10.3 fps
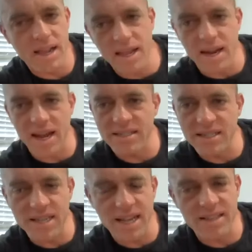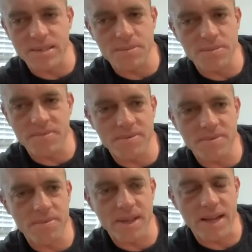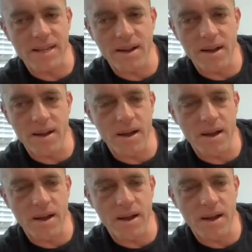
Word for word: and i just had this like